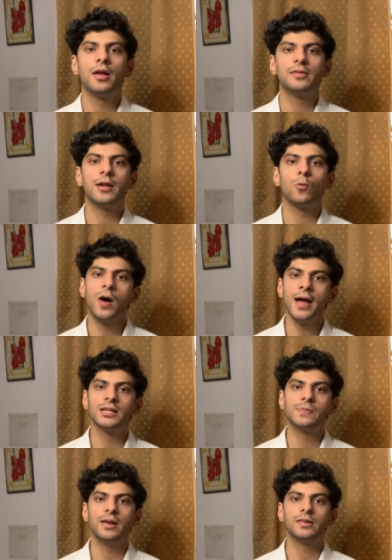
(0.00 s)
that why
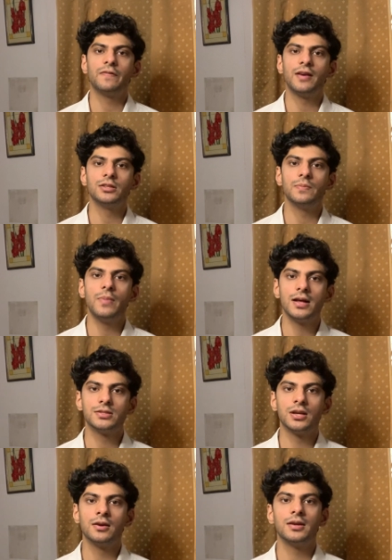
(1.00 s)
expelling the French
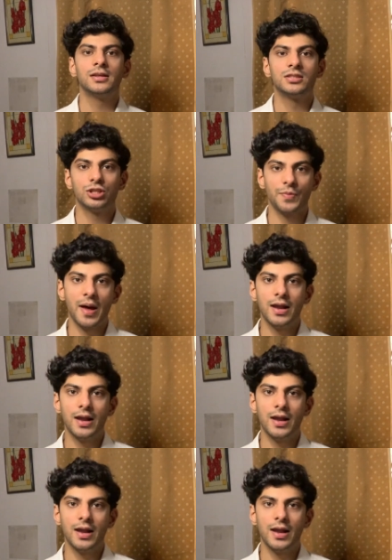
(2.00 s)
ambassador is such a bad